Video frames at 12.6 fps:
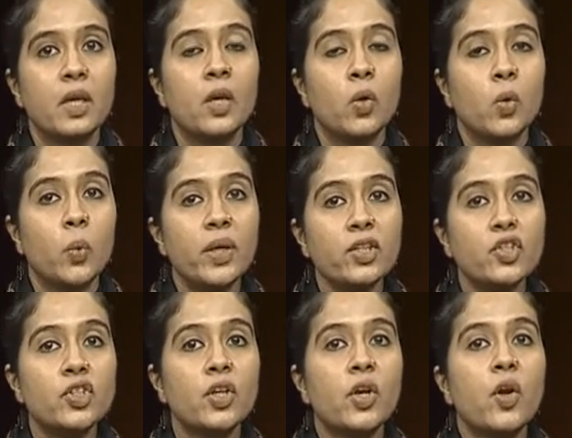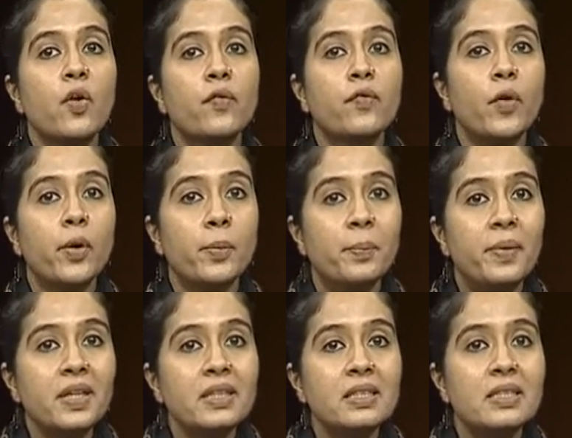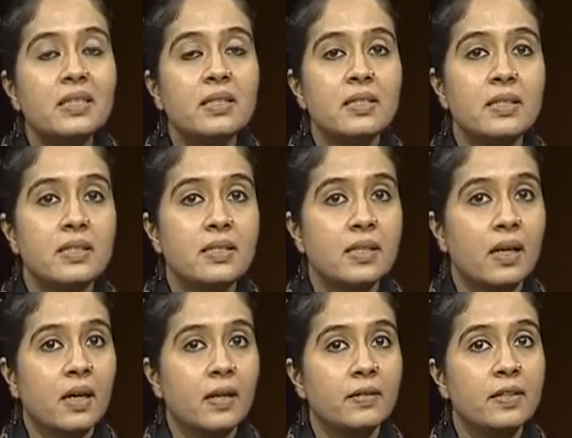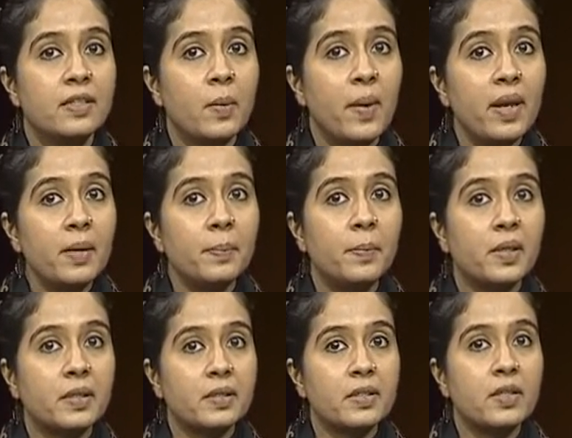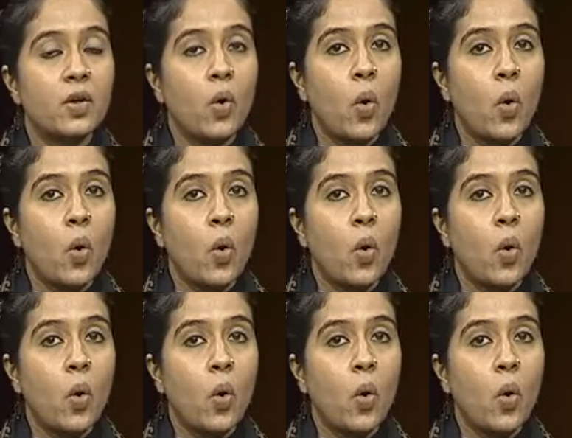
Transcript: which forbids uh, the development